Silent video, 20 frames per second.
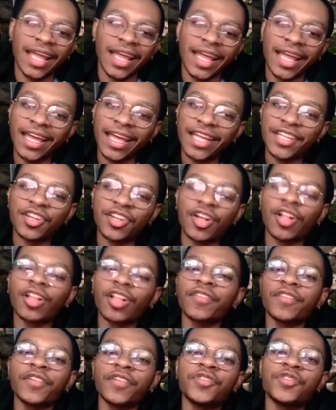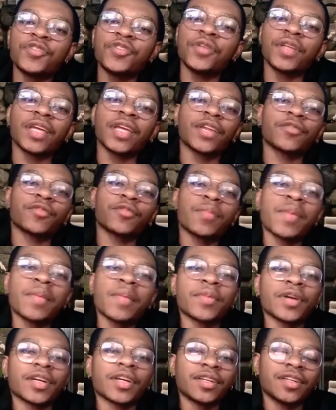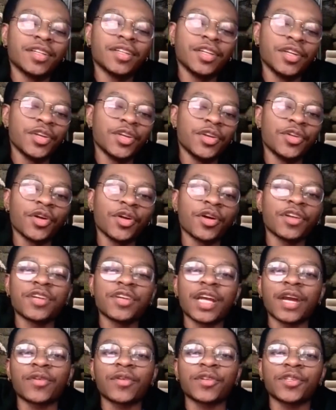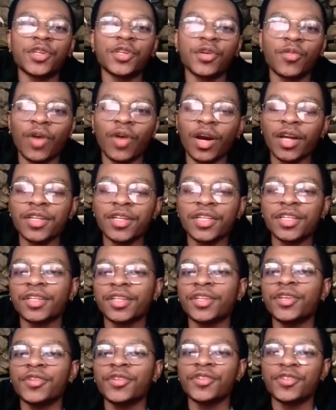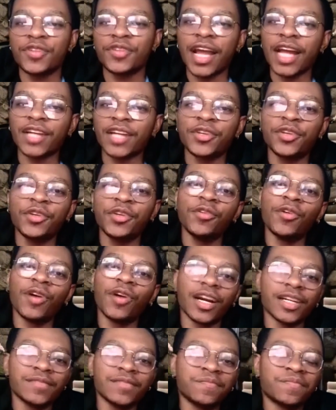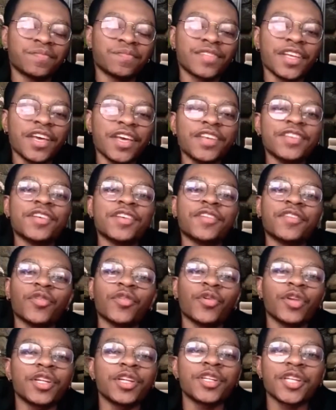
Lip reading: And all of you tuning in, remember, you don't attract what you want, you attract who you are. If you want to